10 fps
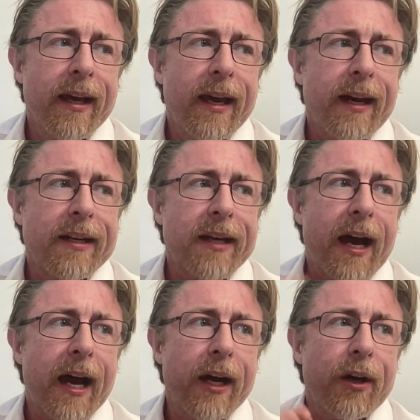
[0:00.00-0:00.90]
an
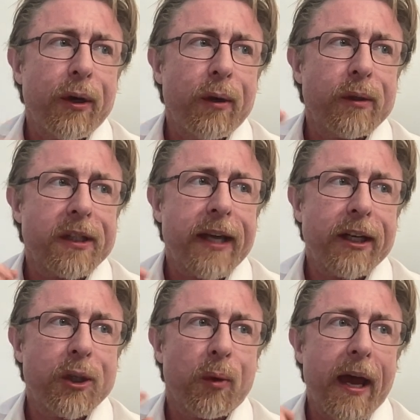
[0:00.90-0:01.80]
entire new
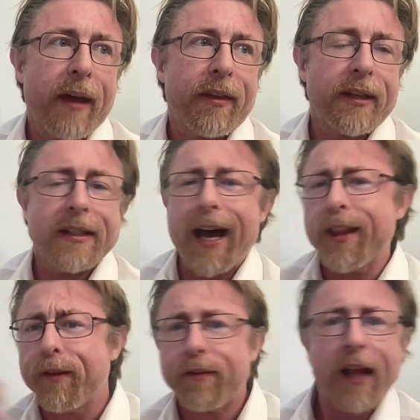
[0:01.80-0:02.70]
sexual ethics
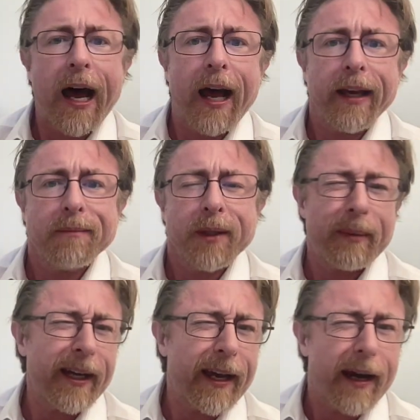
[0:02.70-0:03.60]
on the fly,
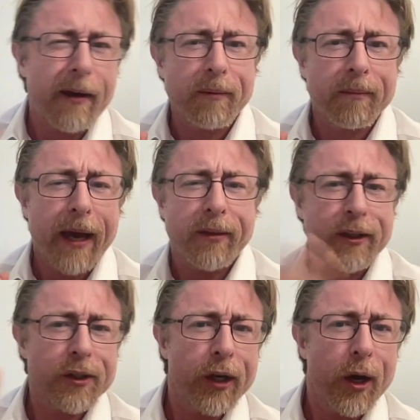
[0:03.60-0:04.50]
depending on how how
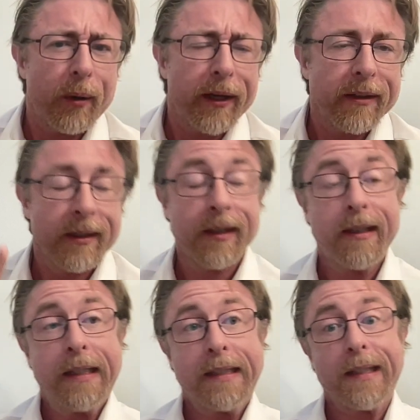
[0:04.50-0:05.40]
things are going.
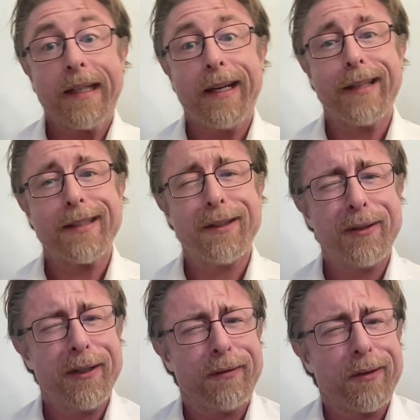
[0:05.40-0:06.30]
It's like, ah, it's a little
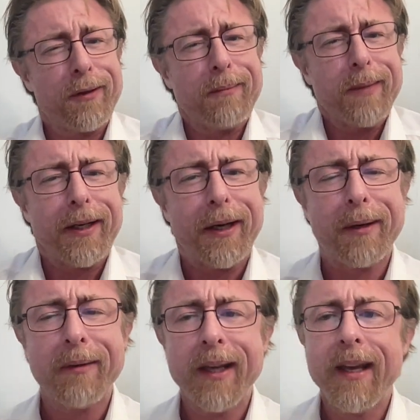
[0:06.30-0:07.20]
difficult, you
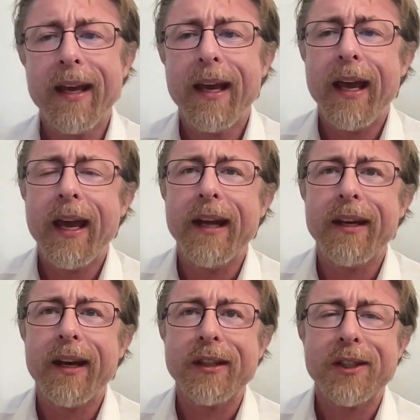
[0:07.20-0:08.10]
know.
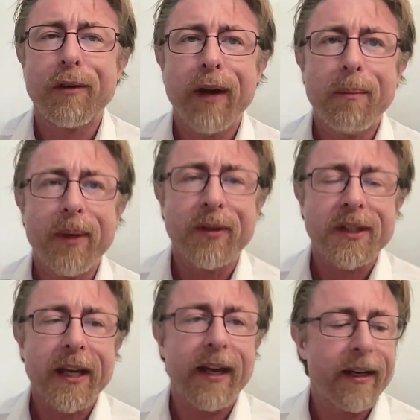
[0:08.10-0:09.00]
And uh, so the red
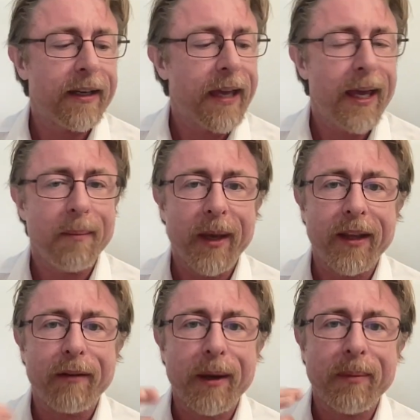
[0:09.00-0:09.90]
pills kind of came
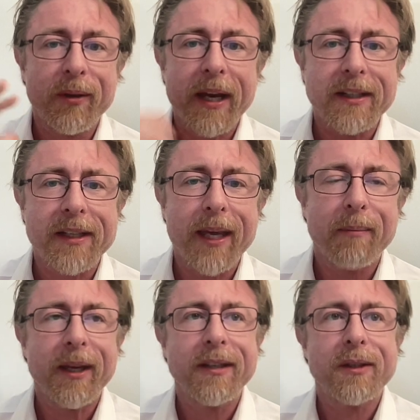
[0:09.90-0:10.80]
in. The red pill guys
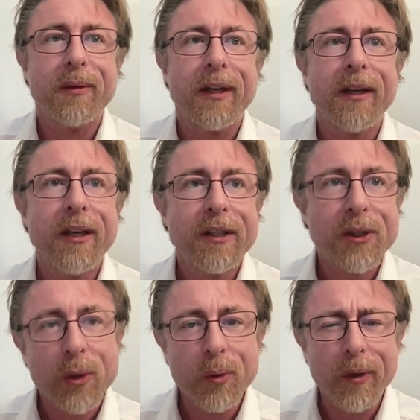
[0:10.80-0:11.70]
came in to uh,
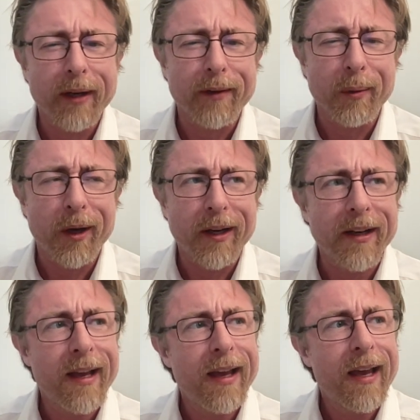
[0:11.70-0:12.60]
school
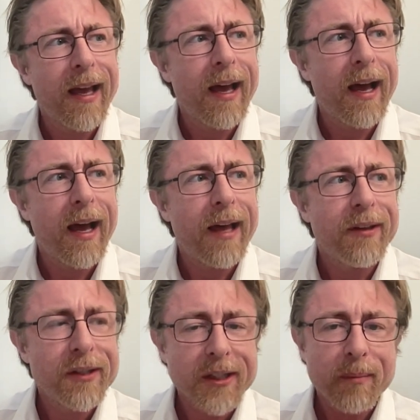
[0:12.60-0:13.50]
everyone. Uh,
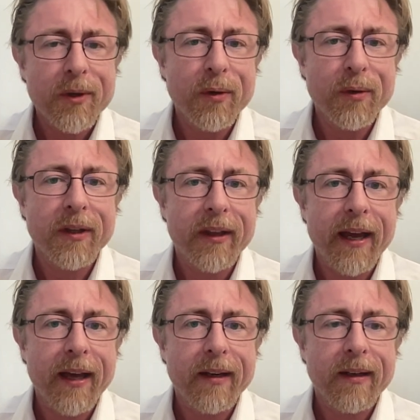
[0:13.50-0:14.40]
there's some truth to
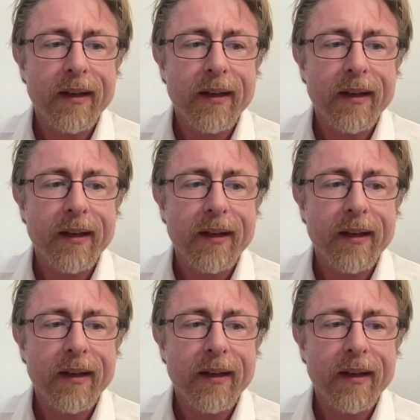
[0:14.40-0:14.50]
that.